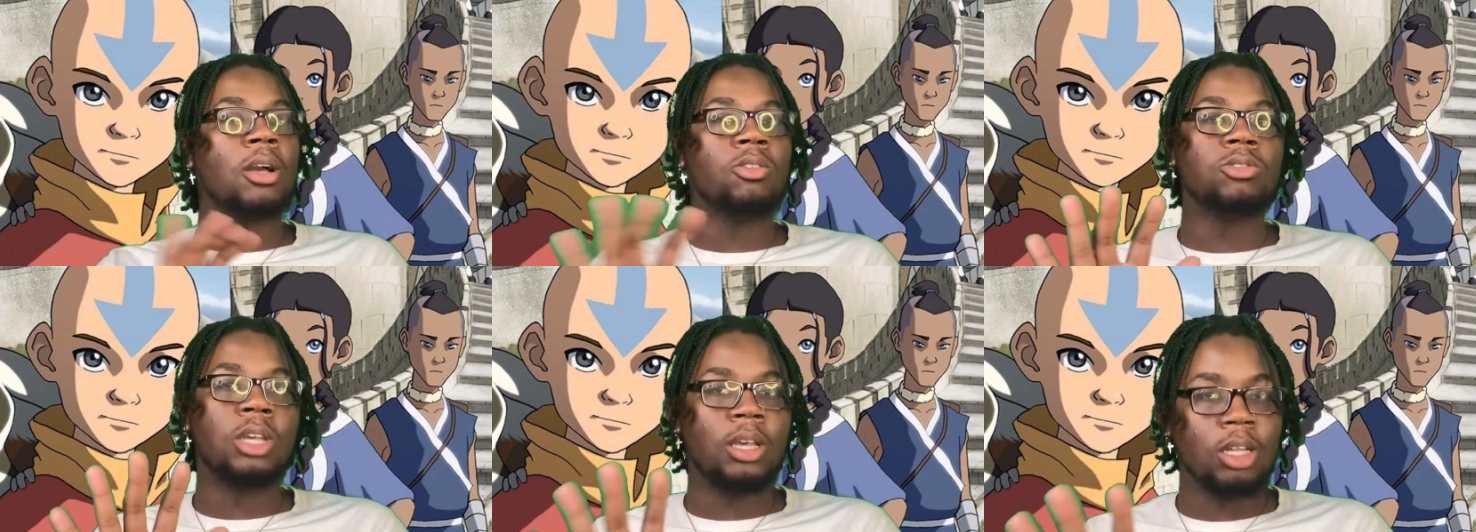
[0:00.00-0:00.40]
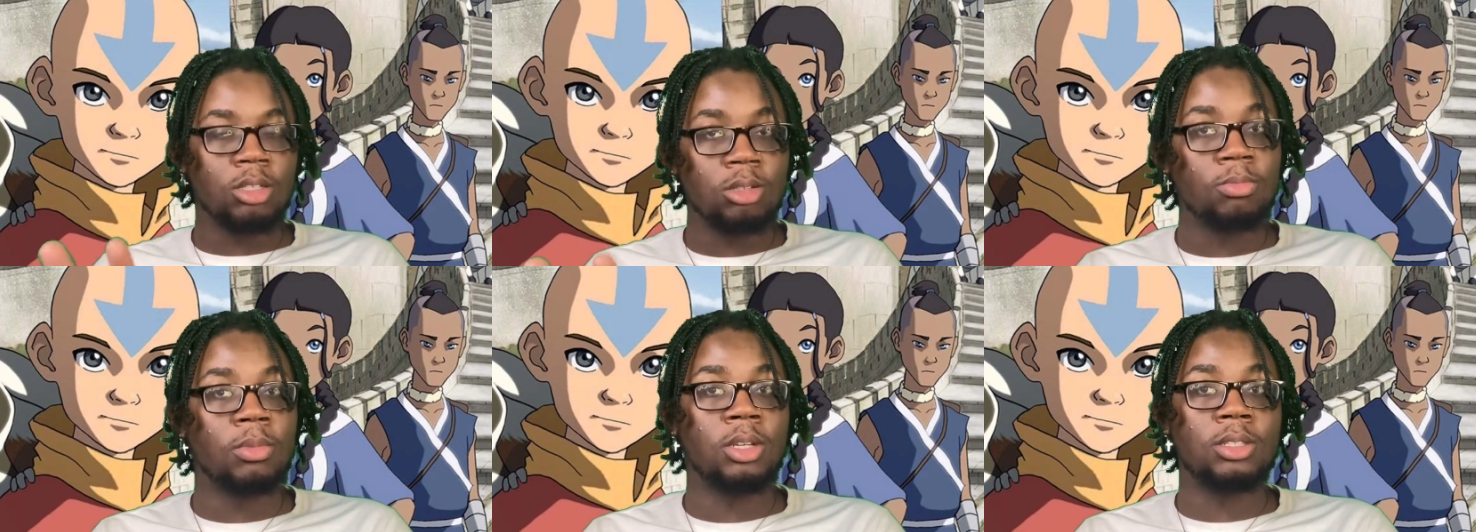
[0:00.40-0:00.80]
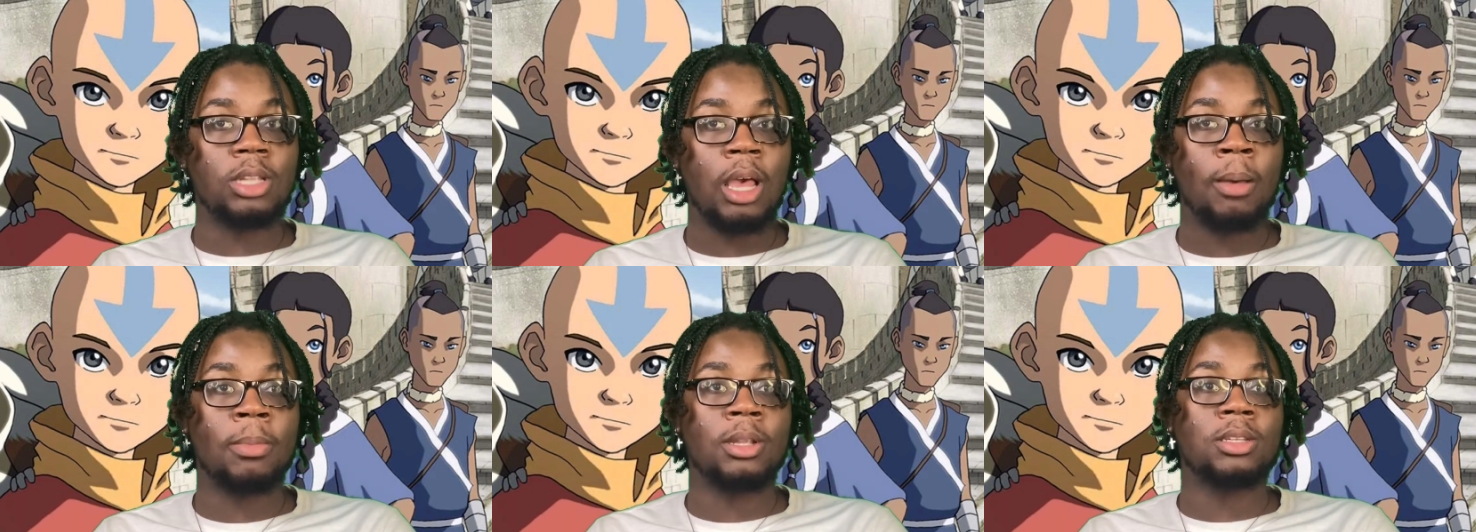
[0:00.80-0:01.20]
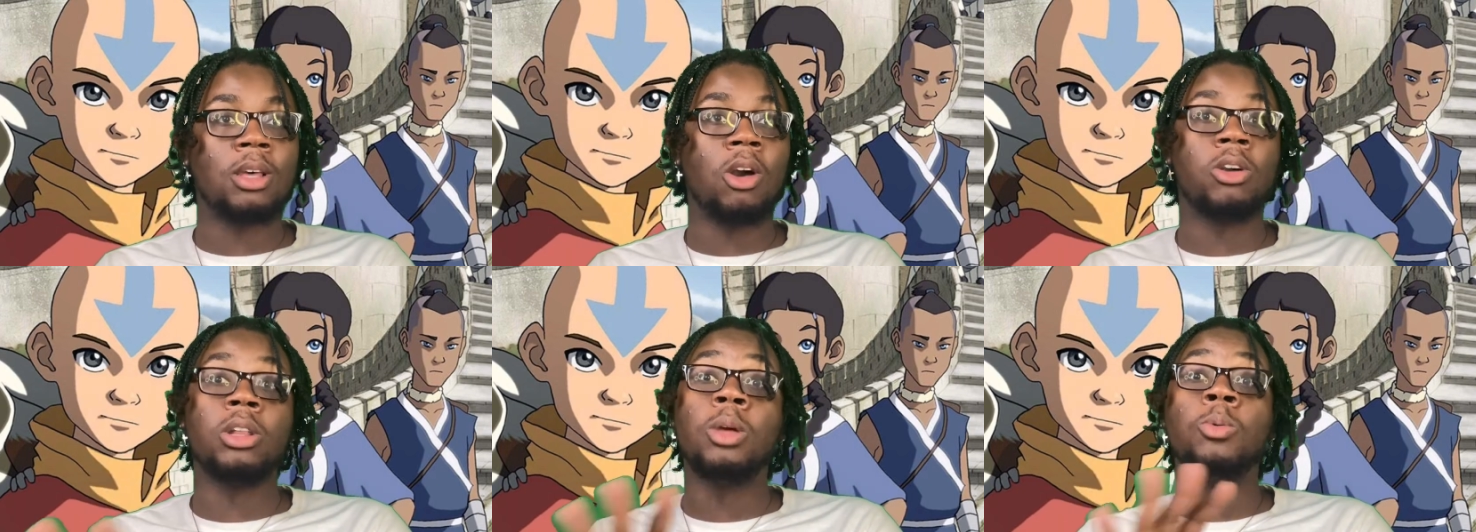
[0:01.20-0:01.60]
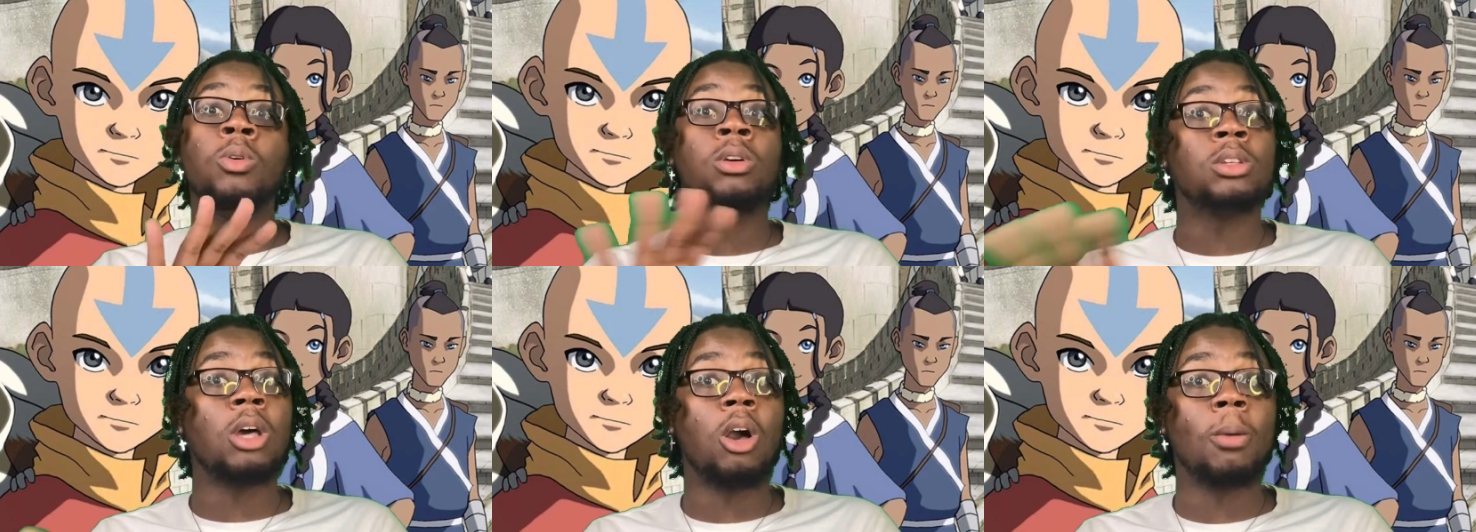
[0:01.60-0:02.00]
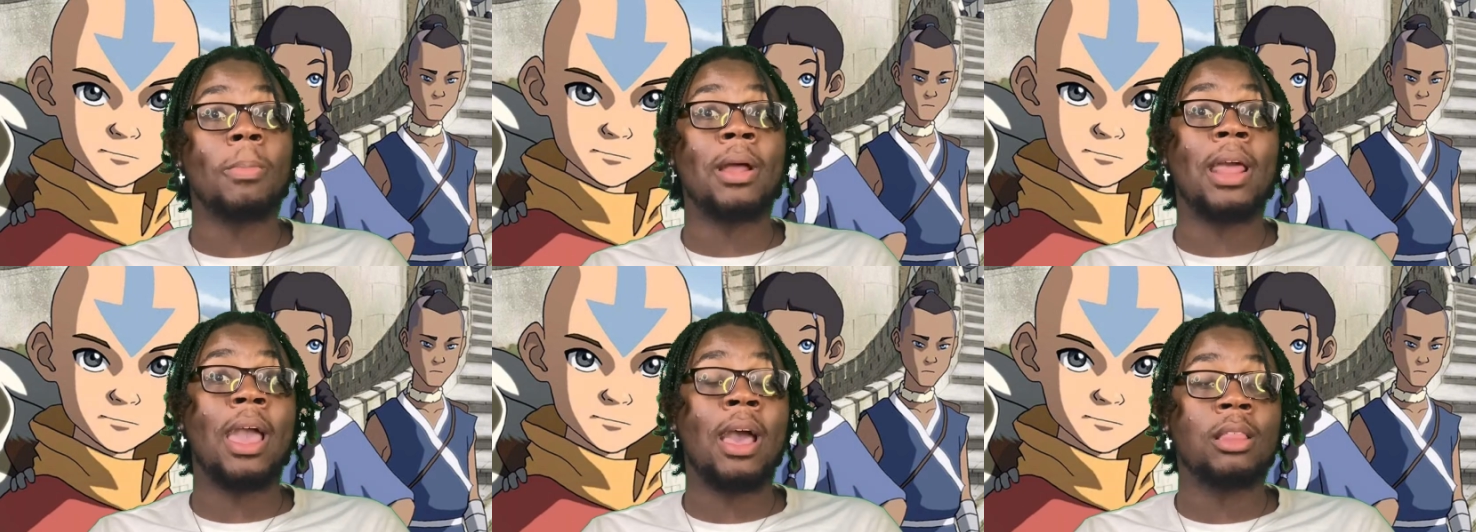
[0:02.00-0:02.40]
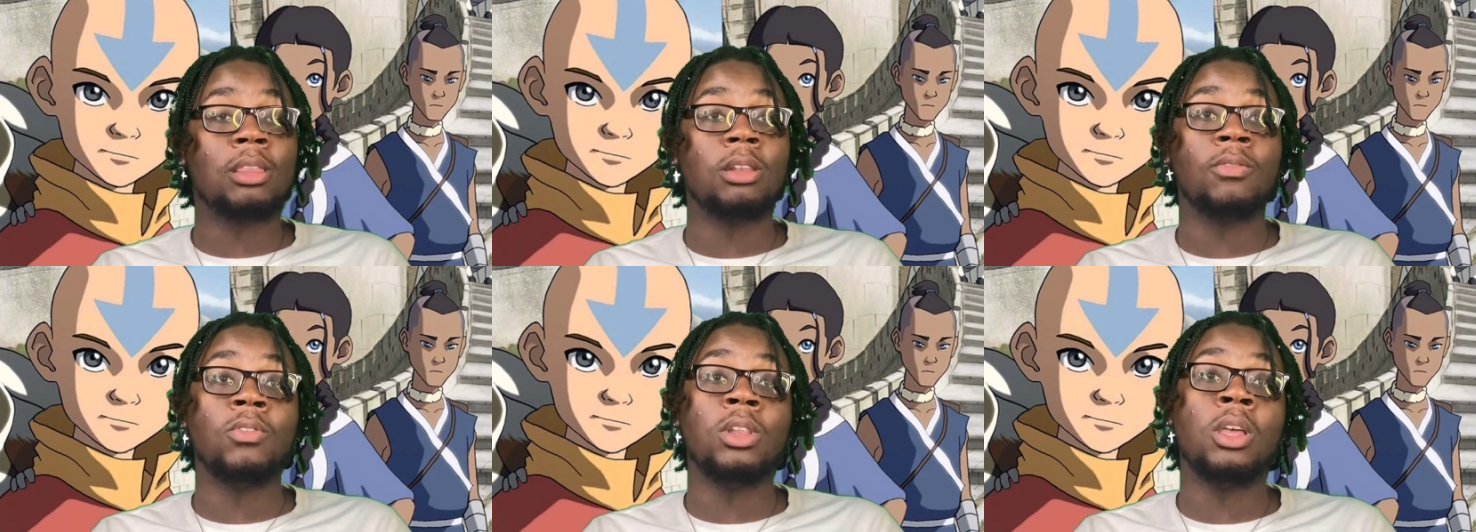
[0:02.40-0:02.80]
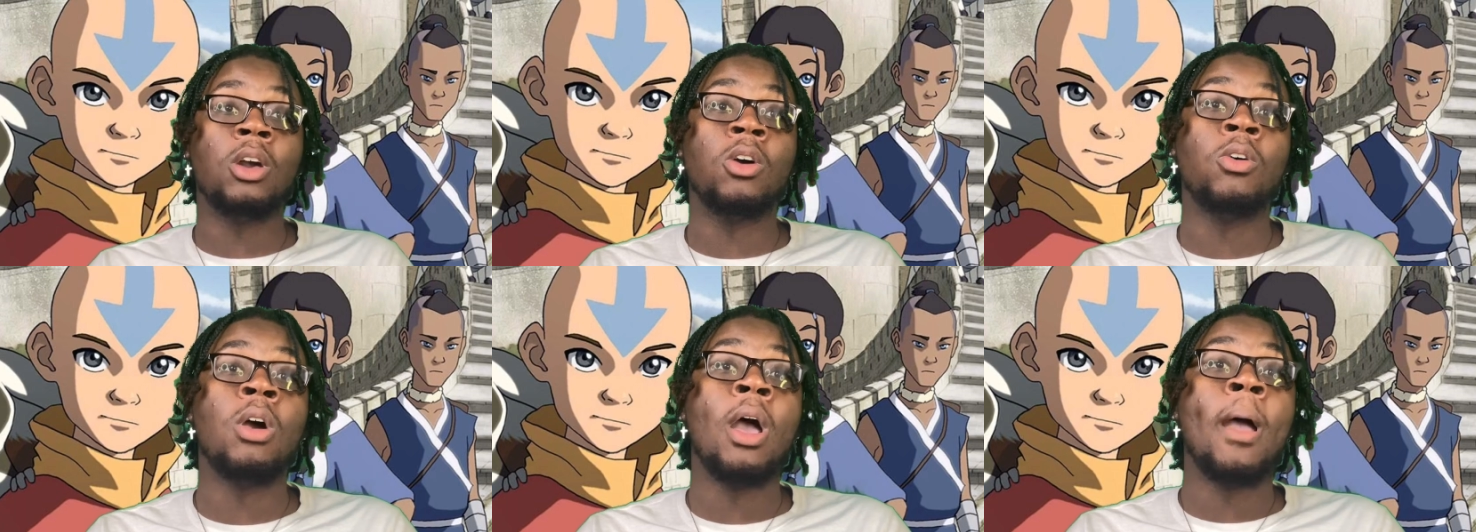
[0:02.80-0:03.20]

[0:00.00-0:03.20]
Speaker 1: going to take up too much time with talking it. We will talk about it after the video,